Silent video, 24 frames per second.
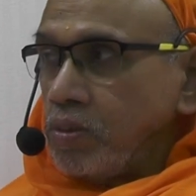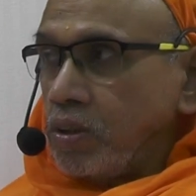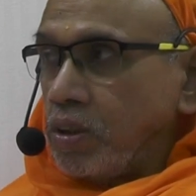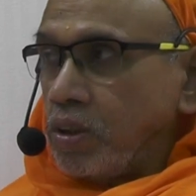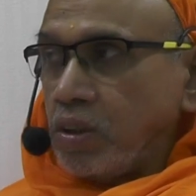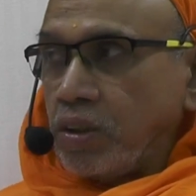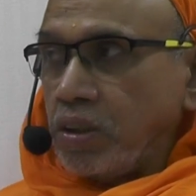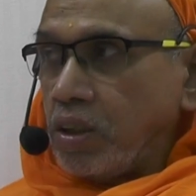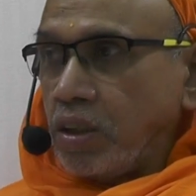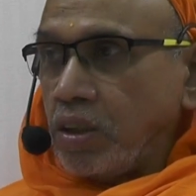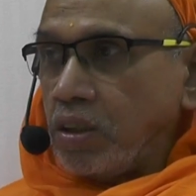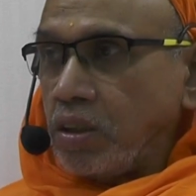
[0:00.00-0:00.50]

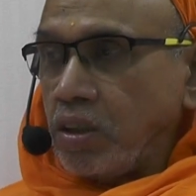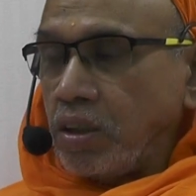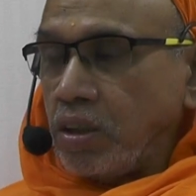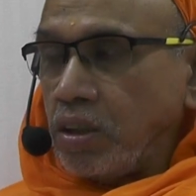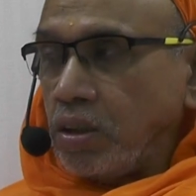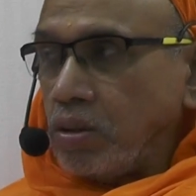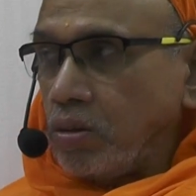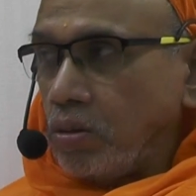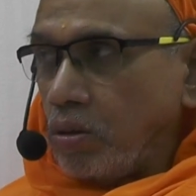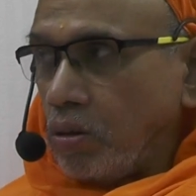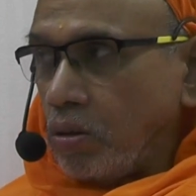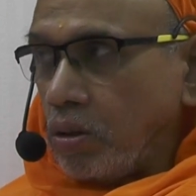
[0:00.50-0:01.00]
She doesn't
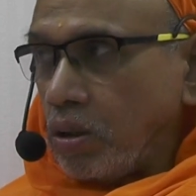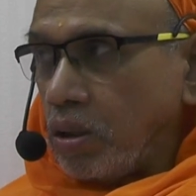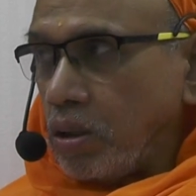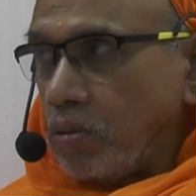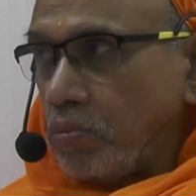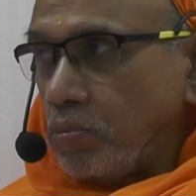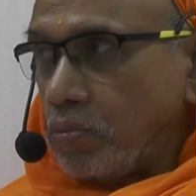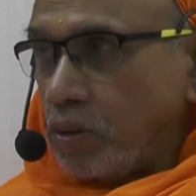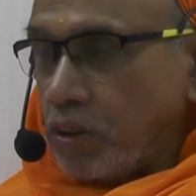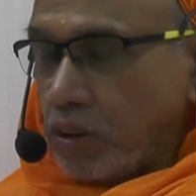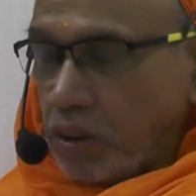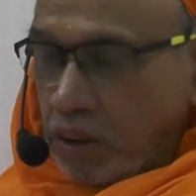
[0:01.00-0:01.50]
ignore
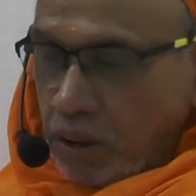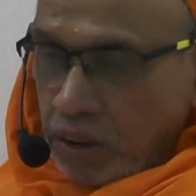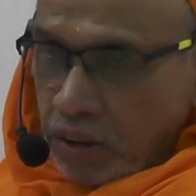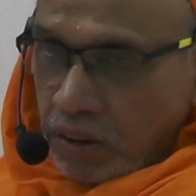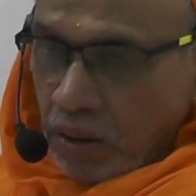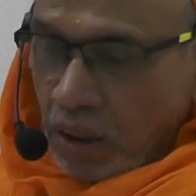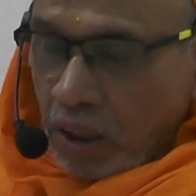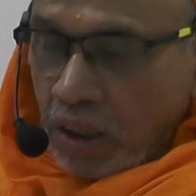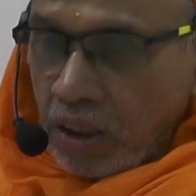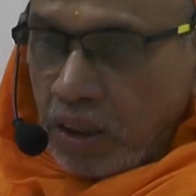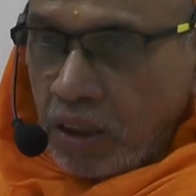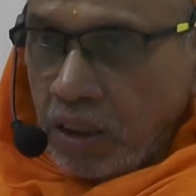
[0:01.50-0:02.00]
him. She is
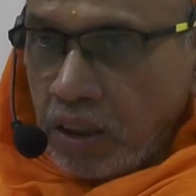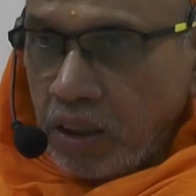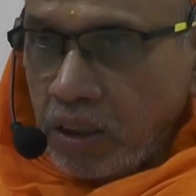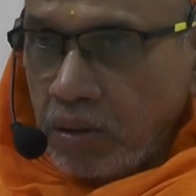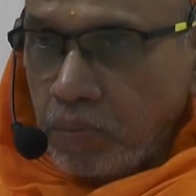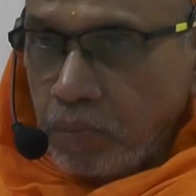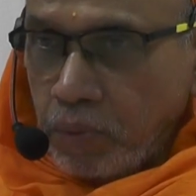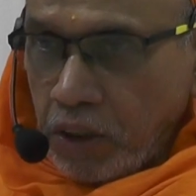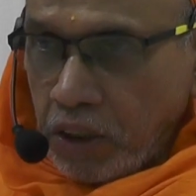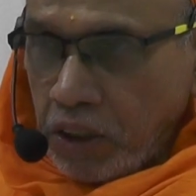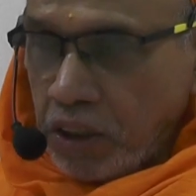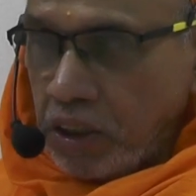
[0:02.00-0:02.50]
already
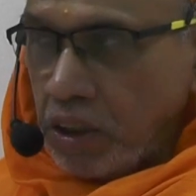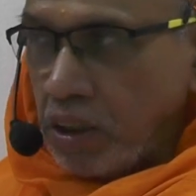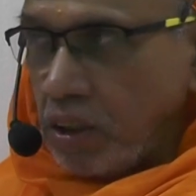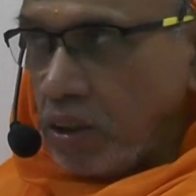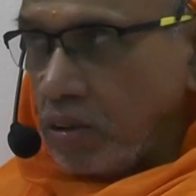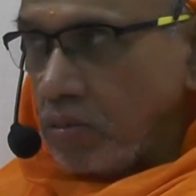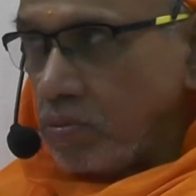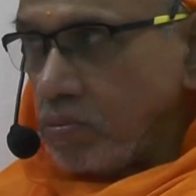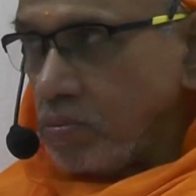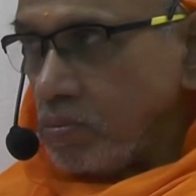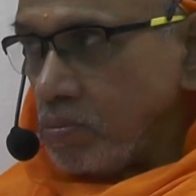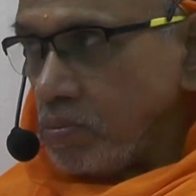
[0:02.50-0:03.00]
repenting.
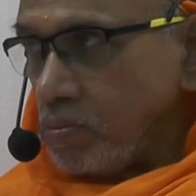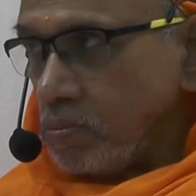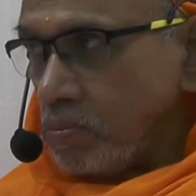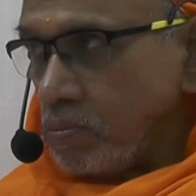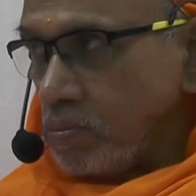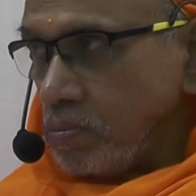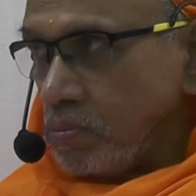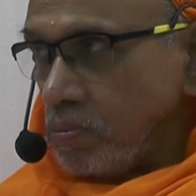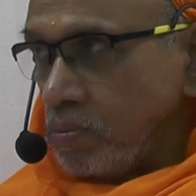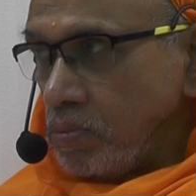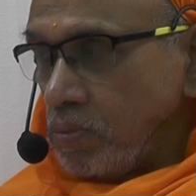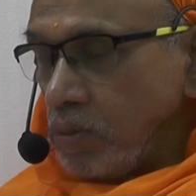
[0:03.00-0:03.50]

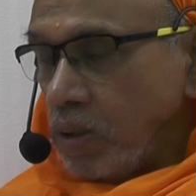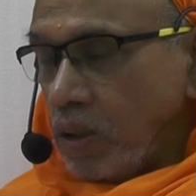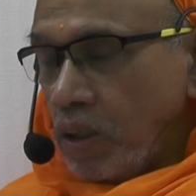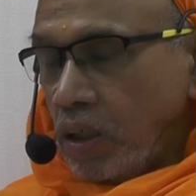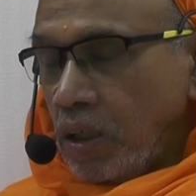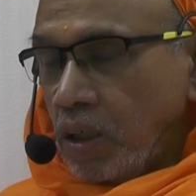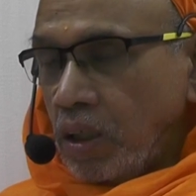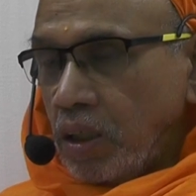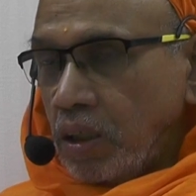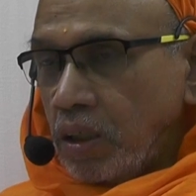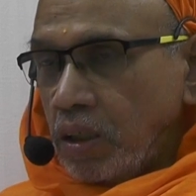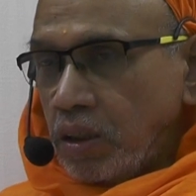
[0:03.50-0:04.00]

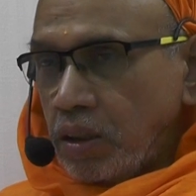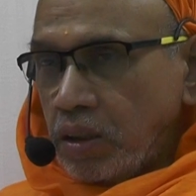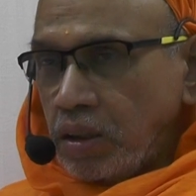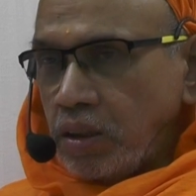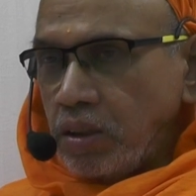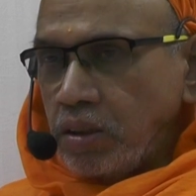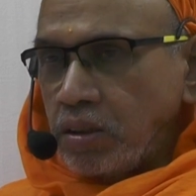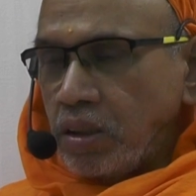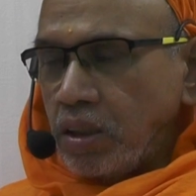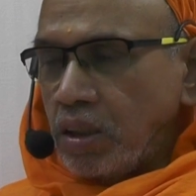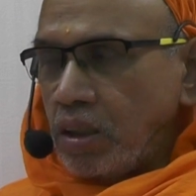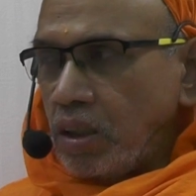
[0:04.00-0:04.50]
It
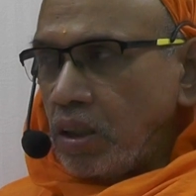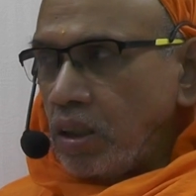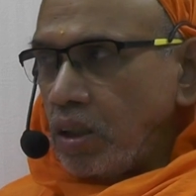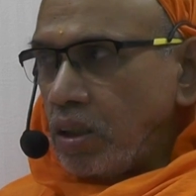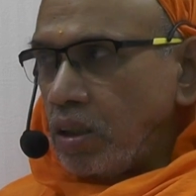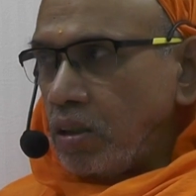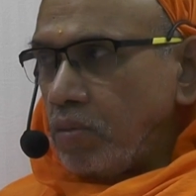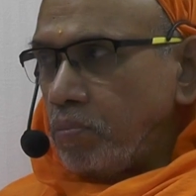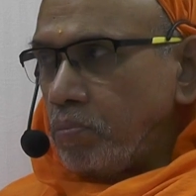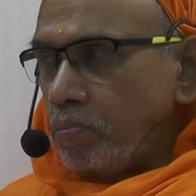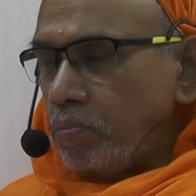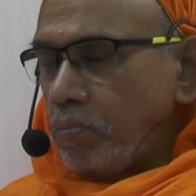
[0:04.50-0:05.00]
is
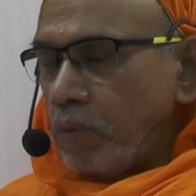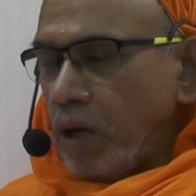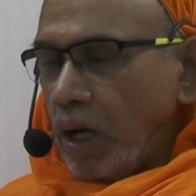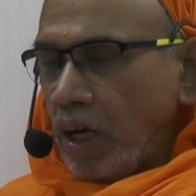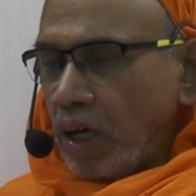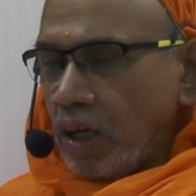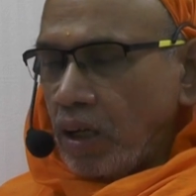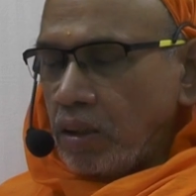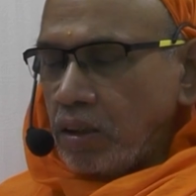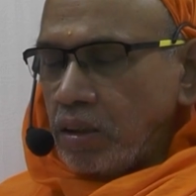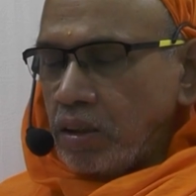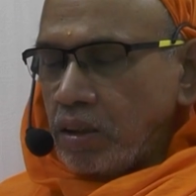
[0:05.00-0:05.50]

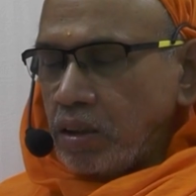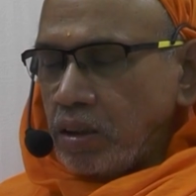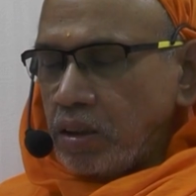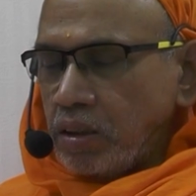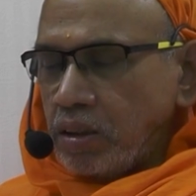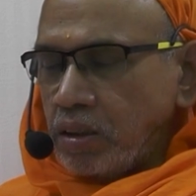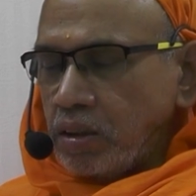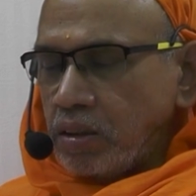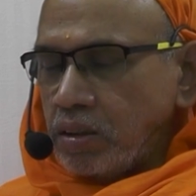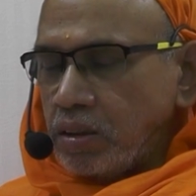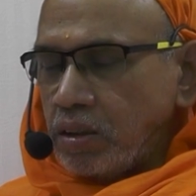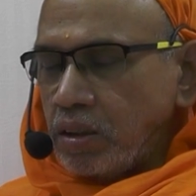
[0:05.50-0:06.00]

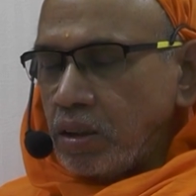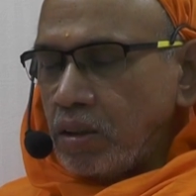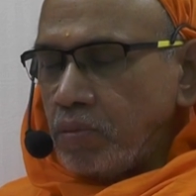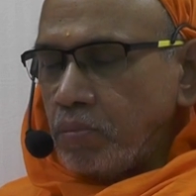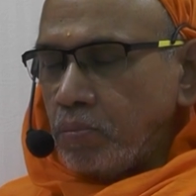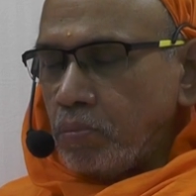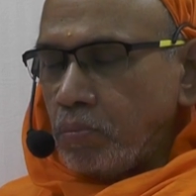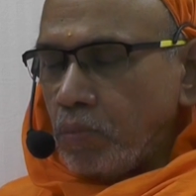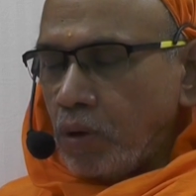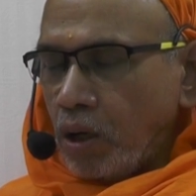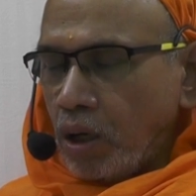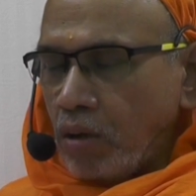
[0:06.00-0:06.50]
the
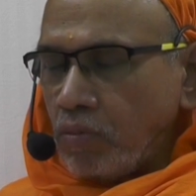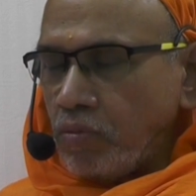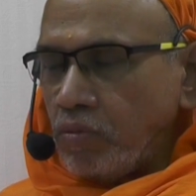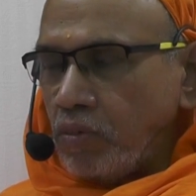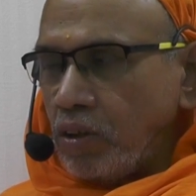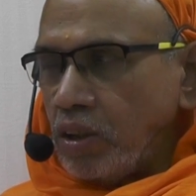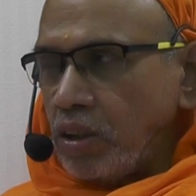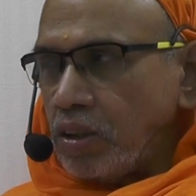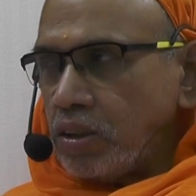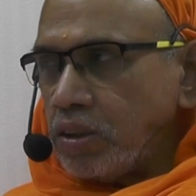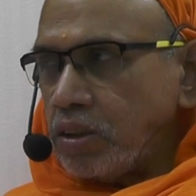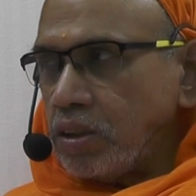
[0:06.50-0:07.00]

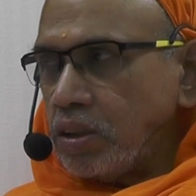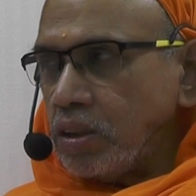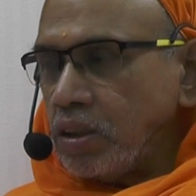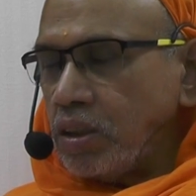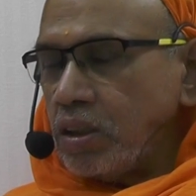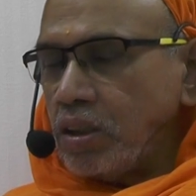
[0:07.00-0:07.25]
marvelous